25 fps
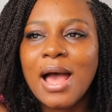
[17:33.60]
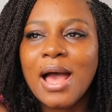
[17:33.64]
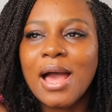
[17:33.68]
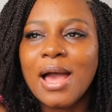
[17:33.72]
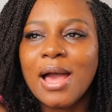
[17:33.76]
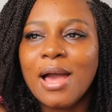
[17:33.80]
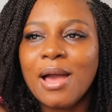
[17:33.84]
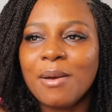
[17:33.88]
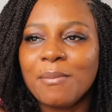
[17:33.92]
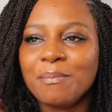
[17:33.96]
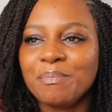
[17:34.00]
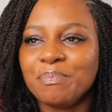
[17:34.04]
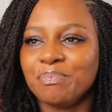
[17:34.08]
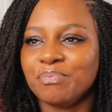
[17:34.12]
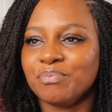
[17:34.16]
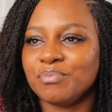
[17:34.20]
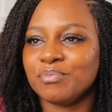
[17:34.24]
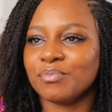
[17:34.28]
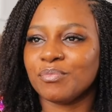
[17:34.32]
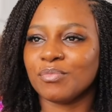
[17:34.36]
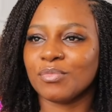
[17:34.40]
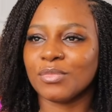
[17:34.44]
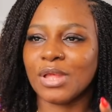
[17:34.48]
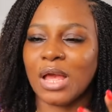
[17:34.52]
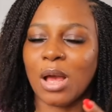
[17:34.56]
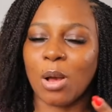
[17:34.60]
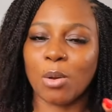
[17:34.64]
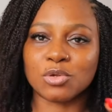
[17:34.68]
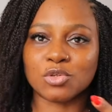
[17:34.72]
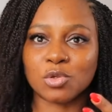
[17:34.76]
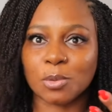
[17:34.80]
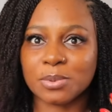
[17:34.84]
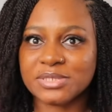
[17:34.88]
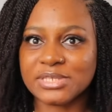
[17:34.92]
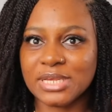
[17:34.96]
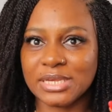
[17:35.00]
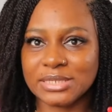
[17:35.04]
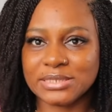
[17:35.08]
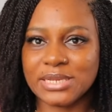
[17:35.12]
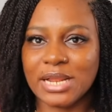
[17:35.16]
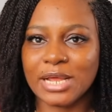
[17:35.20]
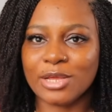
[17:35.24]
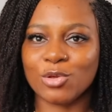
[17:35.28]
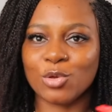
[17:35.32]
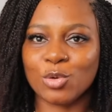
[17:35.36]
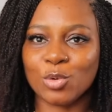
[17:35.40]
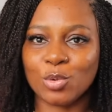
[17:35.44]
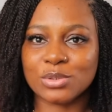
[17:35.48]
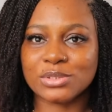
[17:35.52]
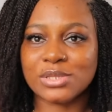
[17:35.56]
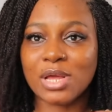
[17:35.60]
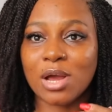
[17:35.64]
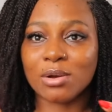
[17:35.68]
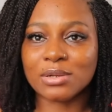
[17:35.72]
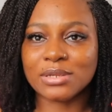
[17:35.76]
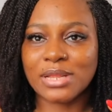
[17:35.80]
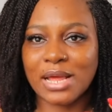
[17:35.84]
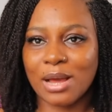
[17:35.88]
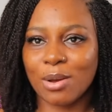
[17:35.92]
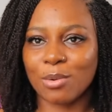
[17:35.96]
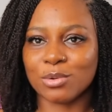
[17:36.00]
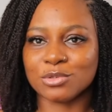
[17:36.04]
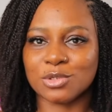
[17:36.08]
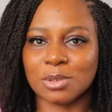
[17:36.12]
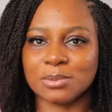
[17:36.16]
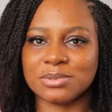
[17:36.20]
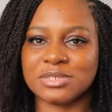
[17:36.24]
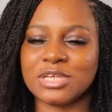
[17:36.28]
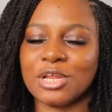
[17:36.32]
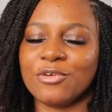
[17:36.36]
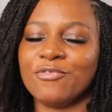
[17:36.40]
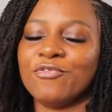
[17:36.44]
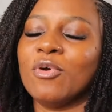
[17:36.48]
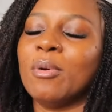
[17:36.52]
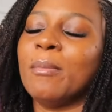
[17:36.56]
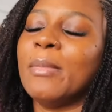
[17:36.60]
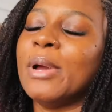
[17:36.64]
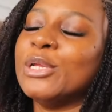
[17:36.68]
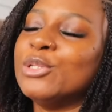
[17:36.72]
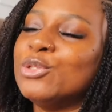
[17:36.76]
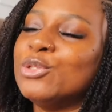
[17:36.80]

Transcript: um, I was upset. Like you could tell that I was upset from my